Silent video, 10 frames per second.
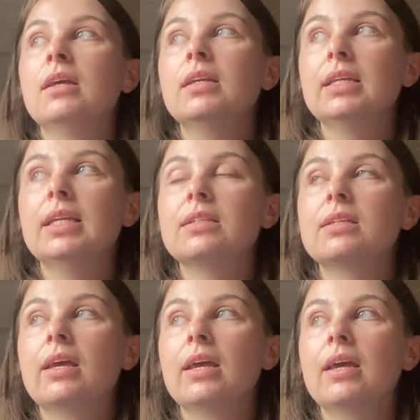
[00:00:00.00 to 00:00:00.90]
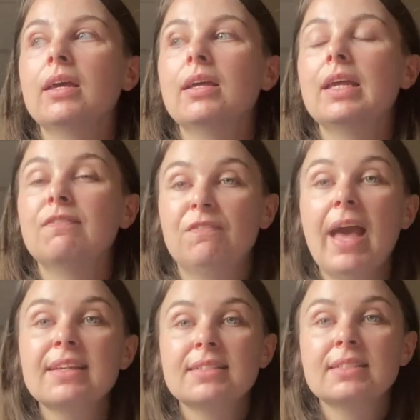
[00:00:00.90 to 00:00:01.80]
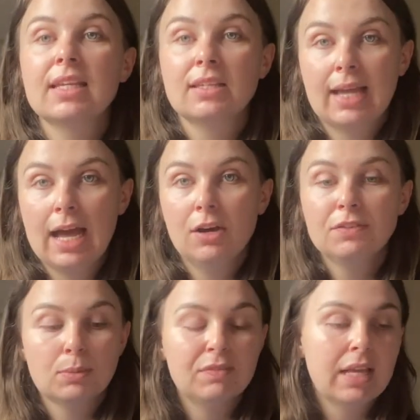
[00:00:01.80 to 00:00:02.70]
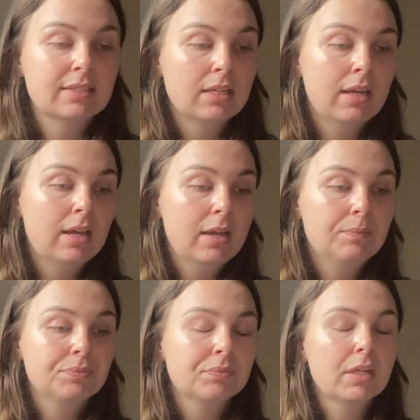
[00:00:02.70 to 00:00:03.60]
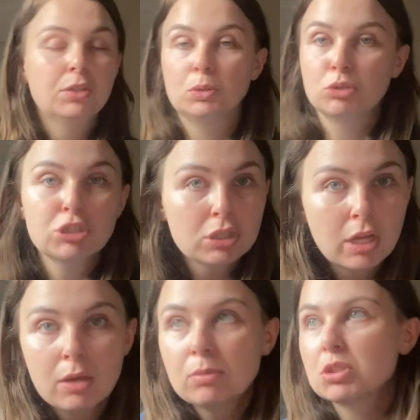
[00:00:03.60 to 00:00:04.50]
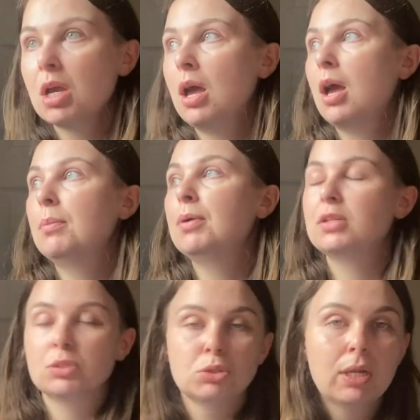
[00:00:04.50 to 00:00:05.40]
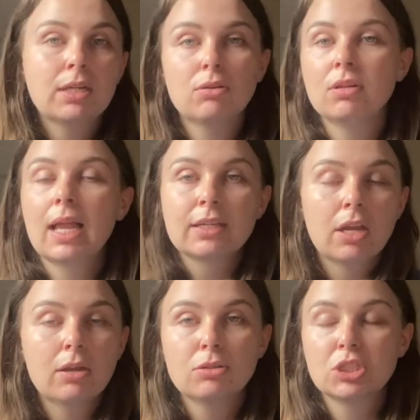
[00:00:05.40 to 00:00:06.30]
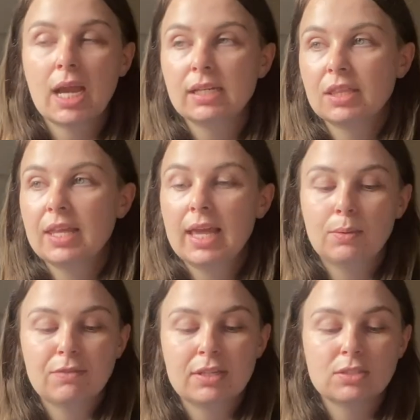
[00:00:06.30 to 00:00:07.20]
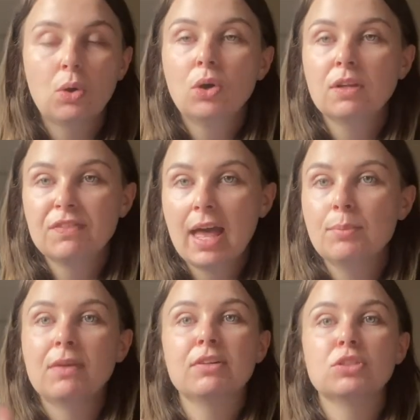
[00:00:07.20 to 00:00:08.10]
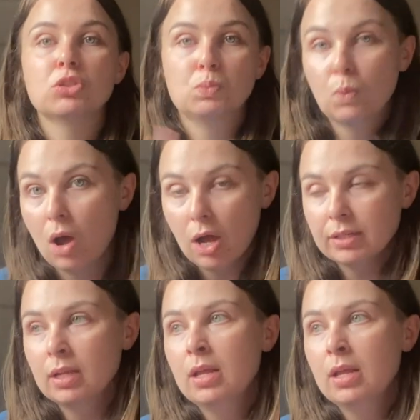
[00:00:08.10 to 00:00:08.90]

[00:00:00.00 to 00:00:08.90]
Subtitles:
you need to invest in your health, whether that's a nutrition coach, a personal trainer, online coach kind of thing, whether it's all of them, whether it's just one.